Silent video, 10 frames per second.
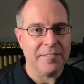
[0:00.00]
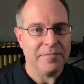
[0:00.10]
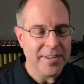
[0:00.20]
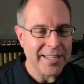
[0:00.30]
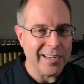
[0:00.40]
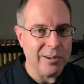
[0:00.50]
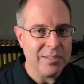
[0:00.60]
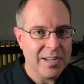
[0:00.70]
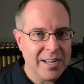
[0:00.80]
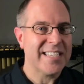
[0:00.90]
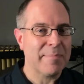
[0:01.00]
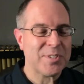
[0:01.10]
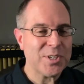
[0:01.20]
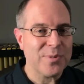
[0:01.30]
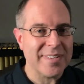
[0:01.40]
video, step
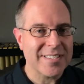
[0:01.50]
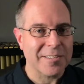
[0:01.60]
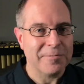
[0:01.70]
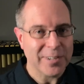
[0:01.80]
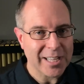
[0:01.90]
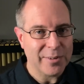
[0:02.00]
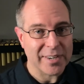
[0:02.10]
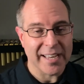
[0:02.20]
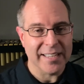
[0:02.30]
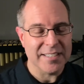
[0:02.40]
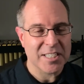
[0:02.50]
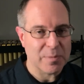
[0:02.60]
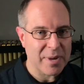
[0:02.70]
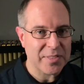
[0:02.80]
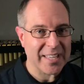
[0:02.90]
2 is to fill out and
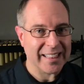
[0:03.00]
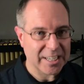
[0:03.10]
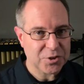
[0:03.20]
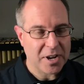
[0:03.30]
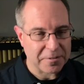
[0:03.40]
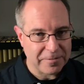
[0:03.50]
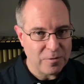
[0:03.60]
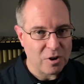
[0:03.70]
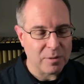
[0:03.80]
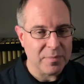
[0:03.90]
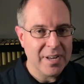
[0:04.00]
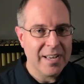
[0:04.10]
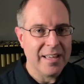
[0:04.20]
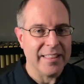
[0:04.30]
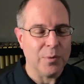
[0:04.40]
submit the electronic form
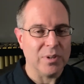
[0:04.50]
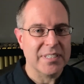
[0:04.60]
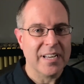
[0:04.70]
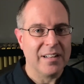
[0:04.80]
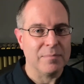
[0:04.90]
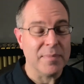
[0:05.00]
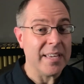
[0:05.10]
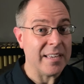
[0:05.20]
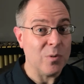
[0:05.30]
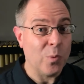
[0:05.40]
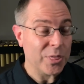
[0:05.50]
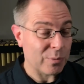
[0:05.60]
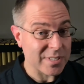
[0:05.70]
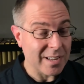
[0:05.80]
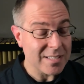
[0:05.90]
that will tell me what the
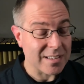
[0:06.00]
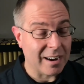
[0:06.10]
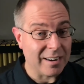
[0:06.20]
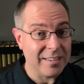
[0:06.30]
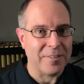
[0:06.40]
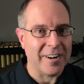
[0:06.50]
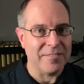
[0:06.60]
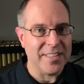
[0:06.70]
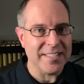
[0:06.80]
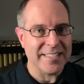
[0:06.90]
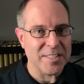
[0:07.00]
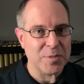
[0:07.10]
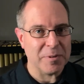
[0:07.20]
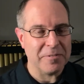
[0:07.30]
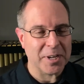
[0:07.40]
results are of this
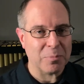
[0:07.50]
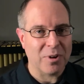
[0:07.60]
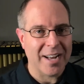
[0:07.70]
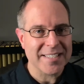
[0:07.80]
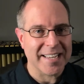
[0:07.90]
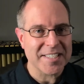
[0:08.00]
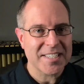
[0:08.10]
instrument fitting process.